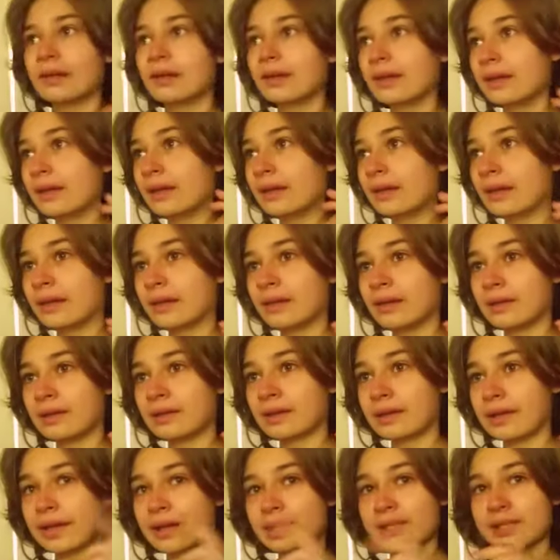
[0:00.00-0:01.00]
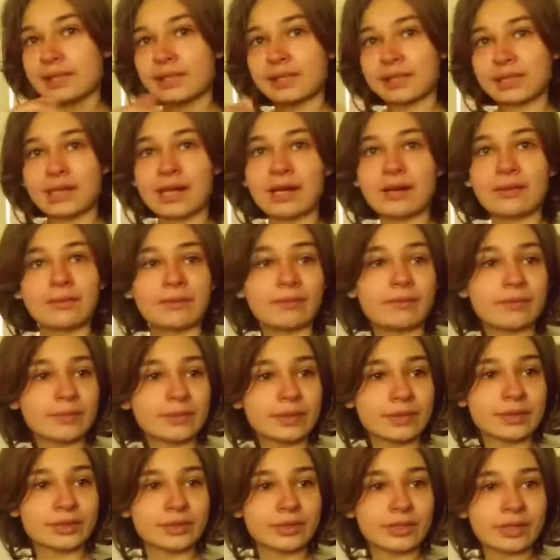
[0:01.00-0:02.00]
and cancels it out
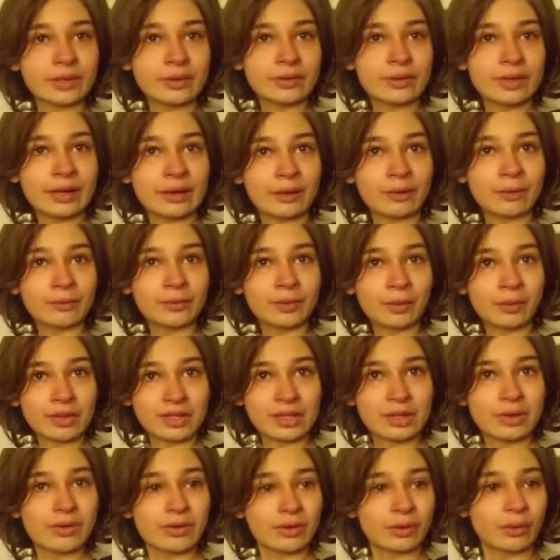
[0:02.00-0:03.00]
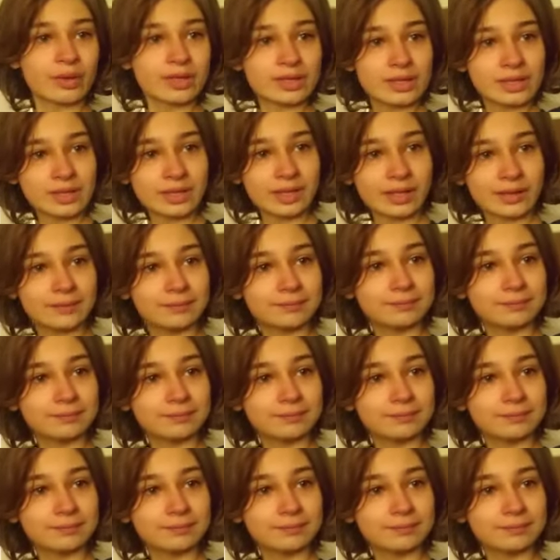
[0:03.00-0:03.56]
such that you now don't hear the noise outside.